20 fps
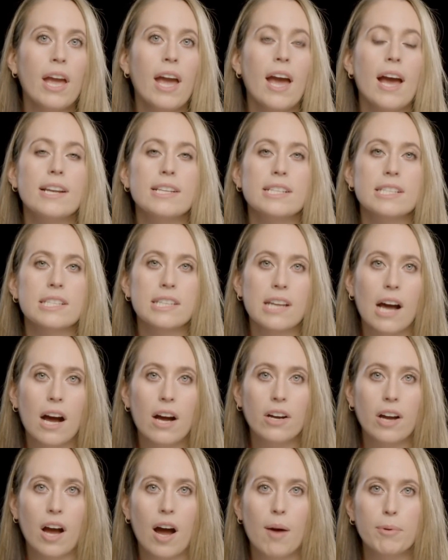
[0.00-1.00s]
and does not
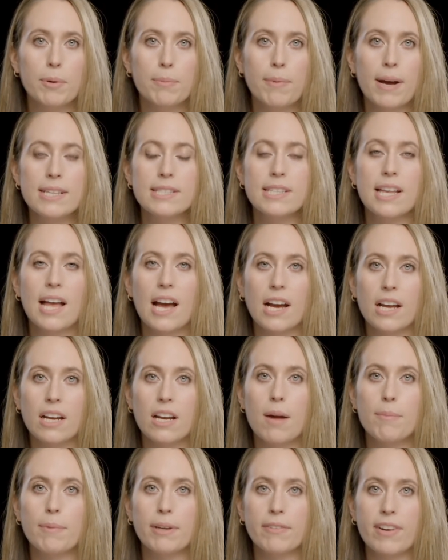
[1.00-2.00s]
compromise the
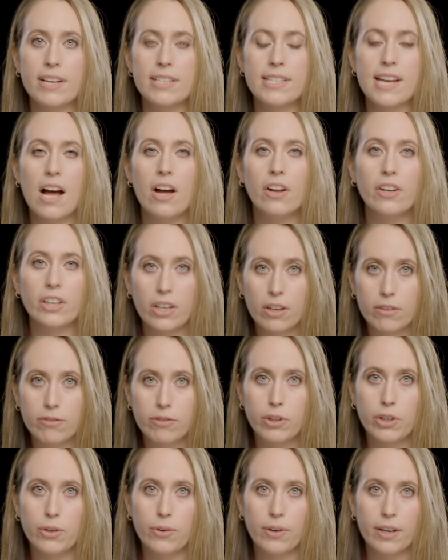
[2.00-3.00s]
economic vitality of
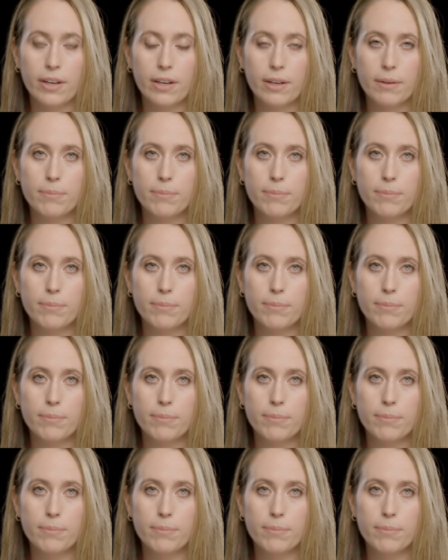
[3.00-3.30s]
New York.